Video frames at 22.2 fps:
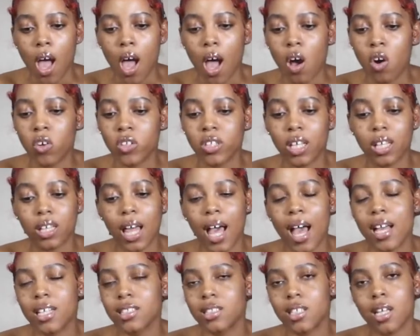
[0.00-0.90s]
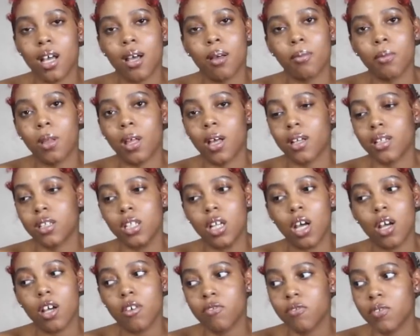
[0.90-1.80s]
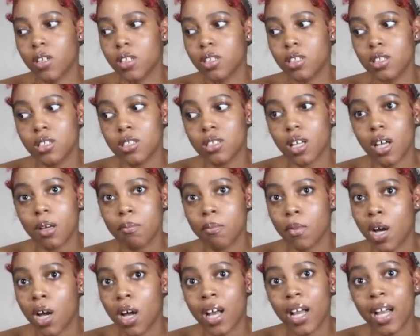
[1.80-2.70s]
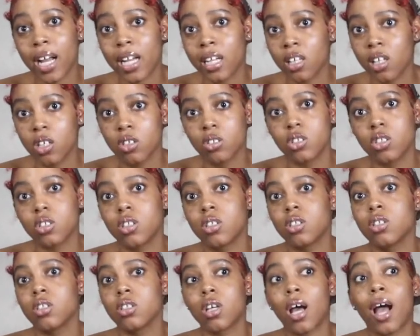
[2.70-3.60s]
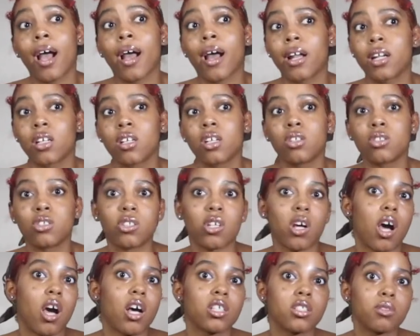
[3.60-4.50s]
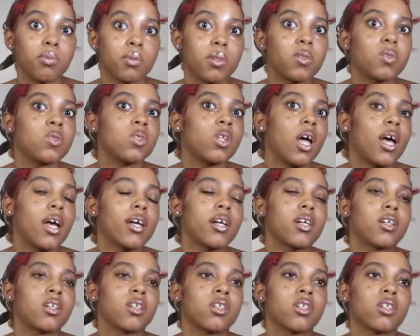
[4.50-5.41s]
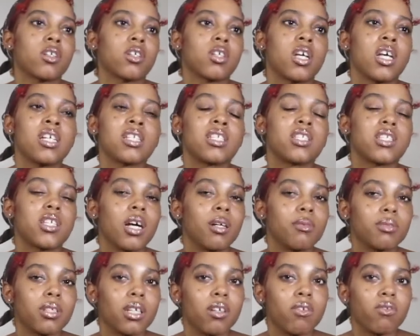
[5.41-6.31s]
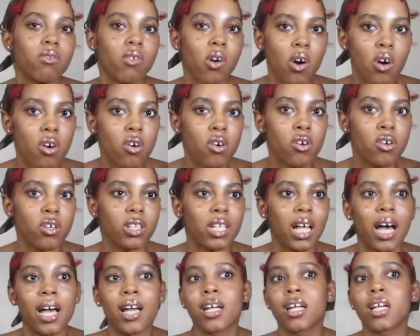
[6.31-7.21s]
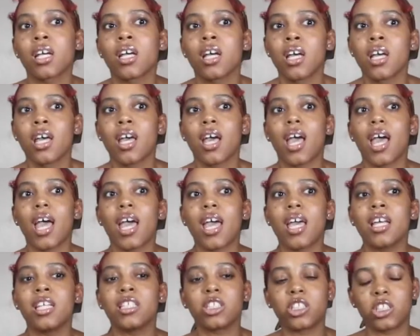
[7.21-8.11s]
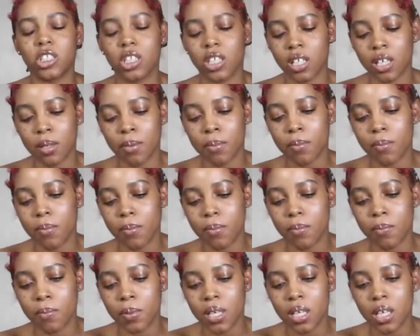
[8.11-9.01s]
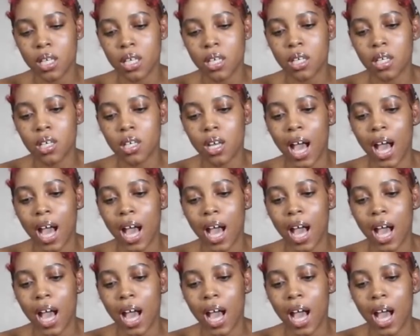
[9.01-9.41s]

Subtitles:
on the last day I'm like, nah, fuck this. Like, Ma, I gotta go to the hospital. Like, it's something wrong. Like, I shouldn't be